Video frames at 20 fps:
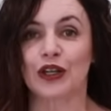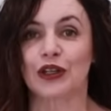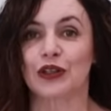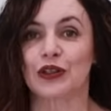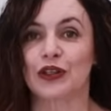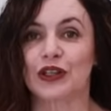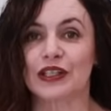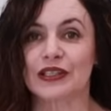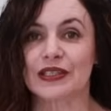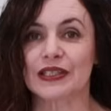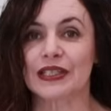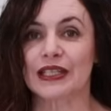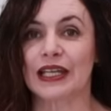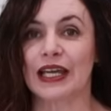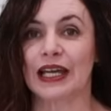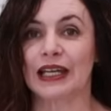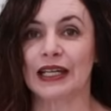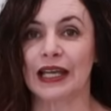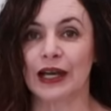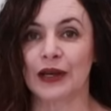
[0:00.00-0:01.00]
Christy
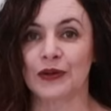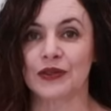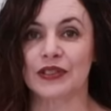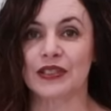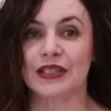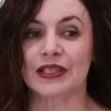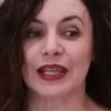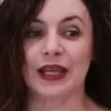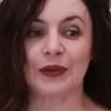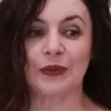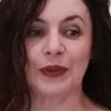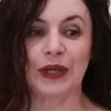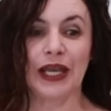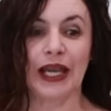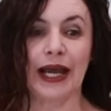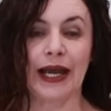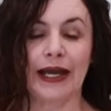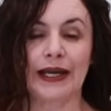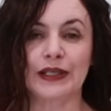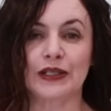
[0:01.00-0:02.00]
announced that we
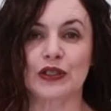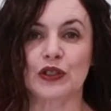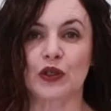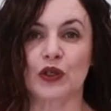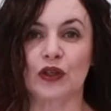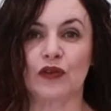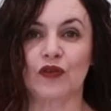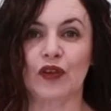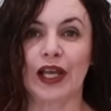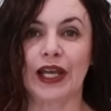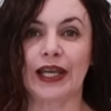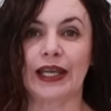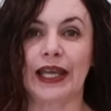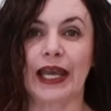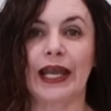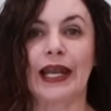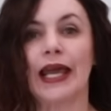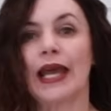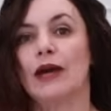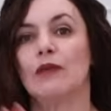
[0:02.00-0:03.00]
had sort of
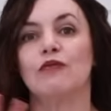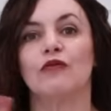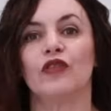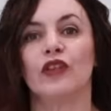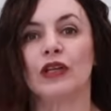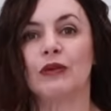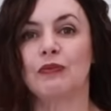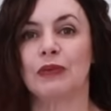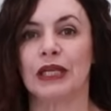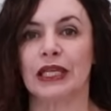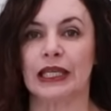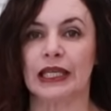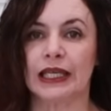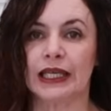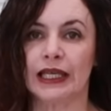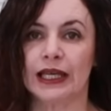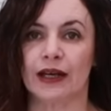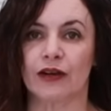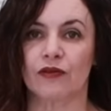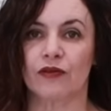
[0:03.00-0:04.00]
like an
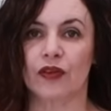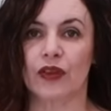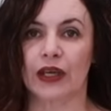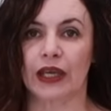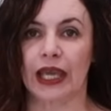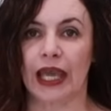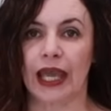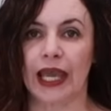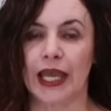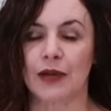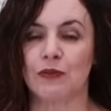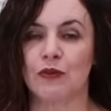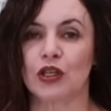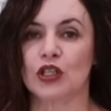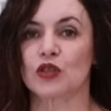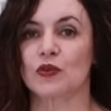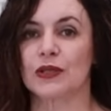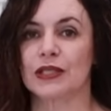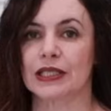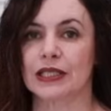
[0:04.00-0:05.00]
MVP of the game,
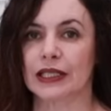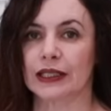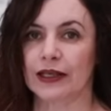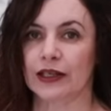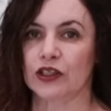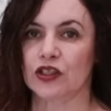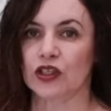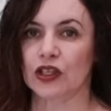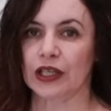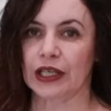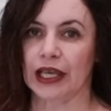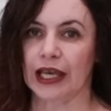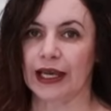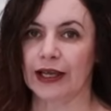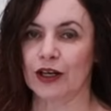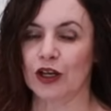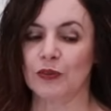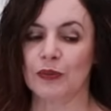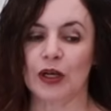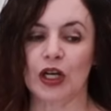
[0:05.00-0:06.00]
which was the electric
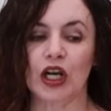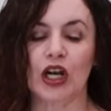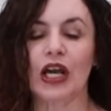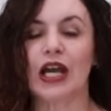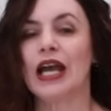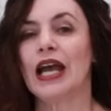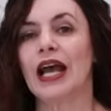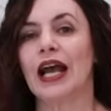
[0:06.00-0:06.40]
can opener,